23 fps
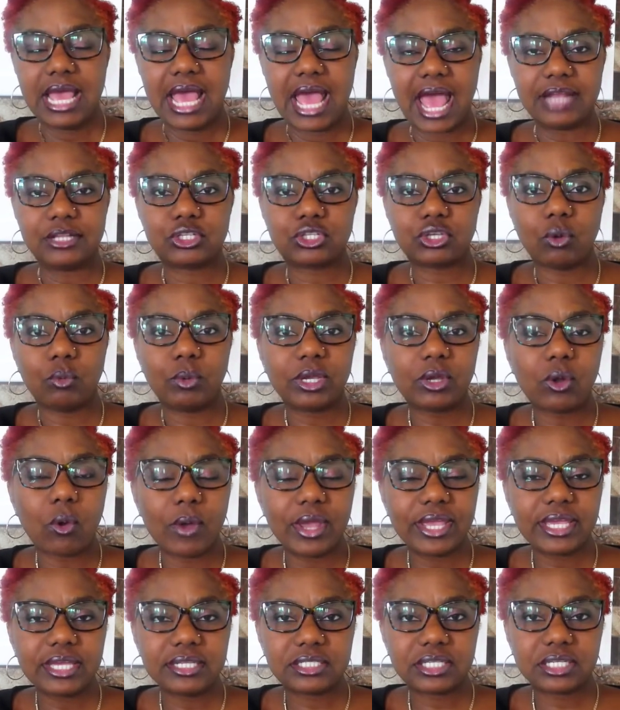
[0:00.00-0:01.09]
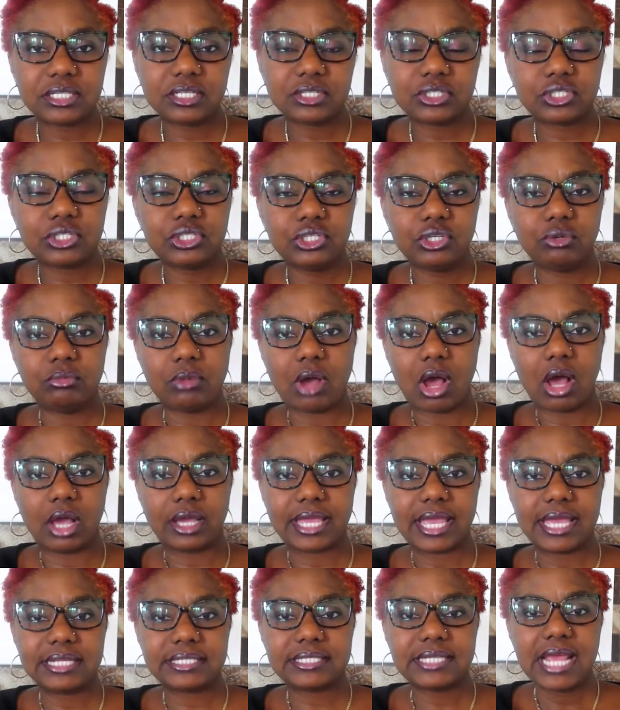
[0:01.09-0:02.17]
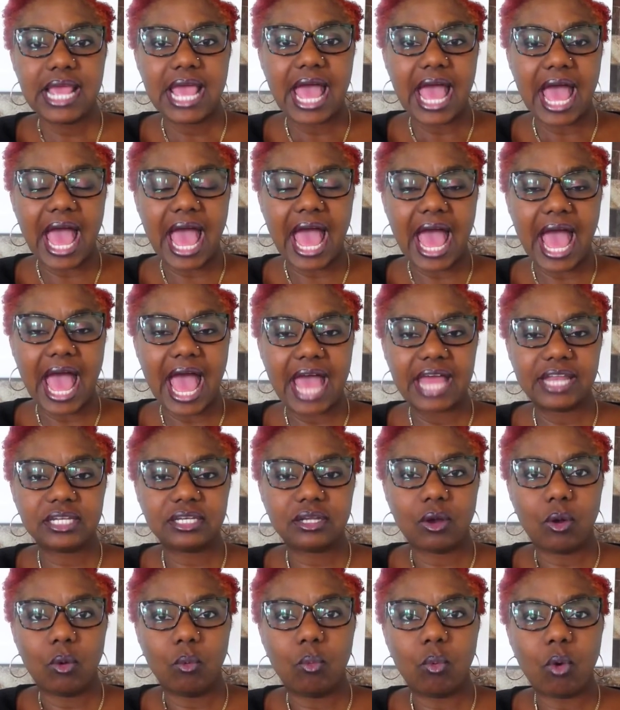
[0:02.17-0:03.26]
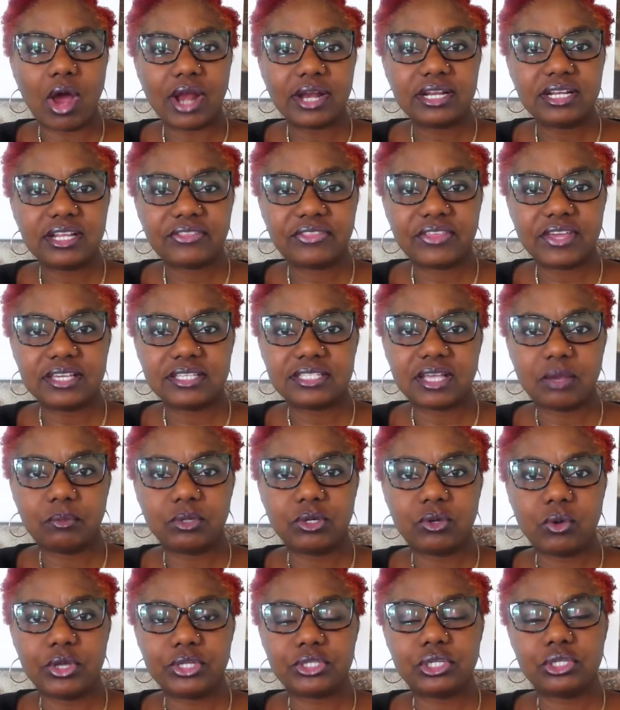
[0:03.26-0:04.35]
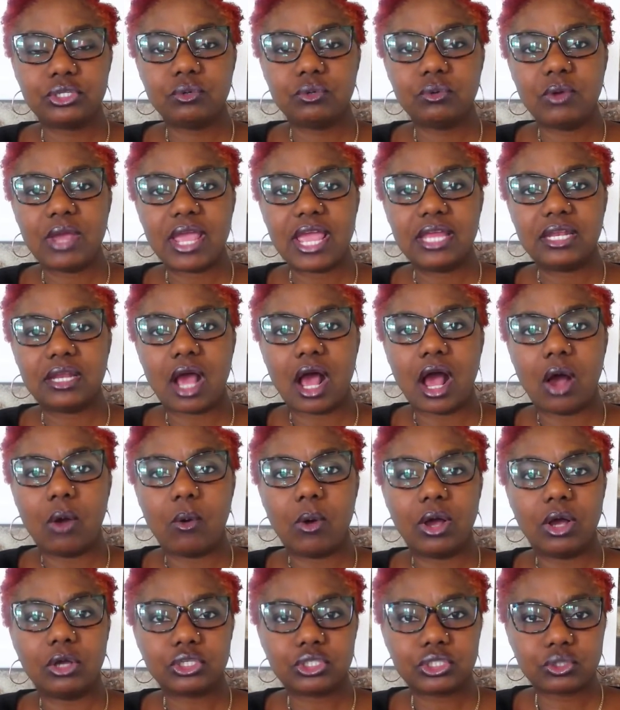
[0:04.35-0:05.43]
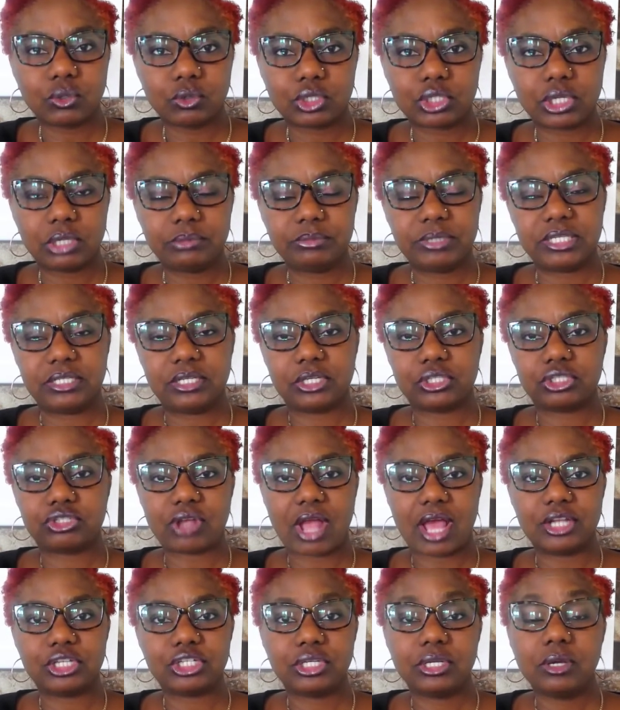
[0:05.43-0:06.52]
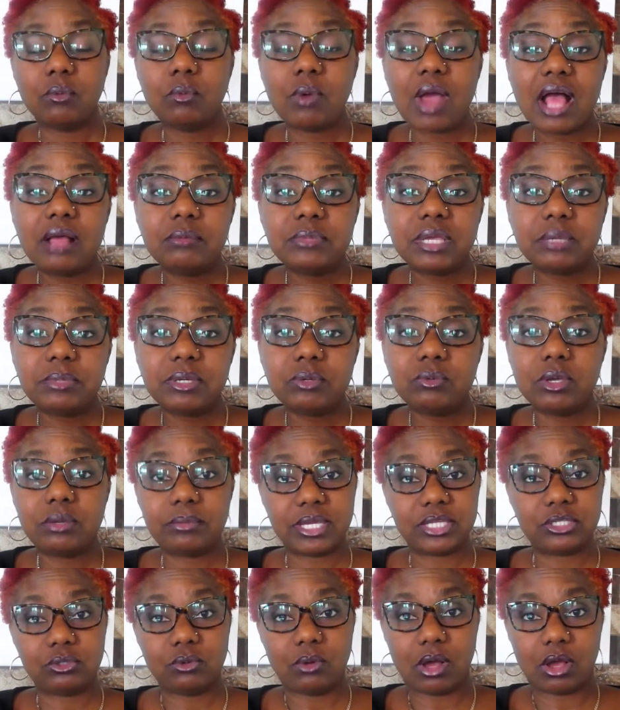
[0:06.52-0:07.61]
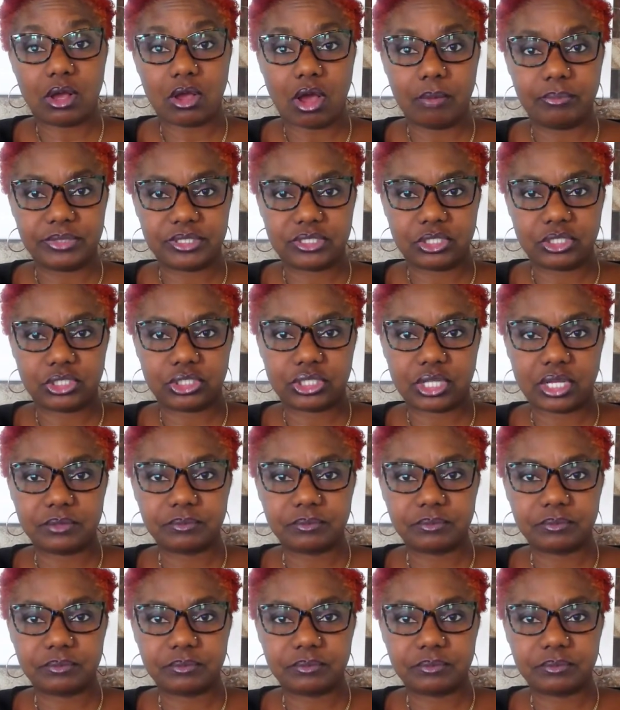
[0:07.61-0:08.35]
And so we're going into this new market. And what are the things that we're going to do in our social media strategy? Well, maybe we may do a competition.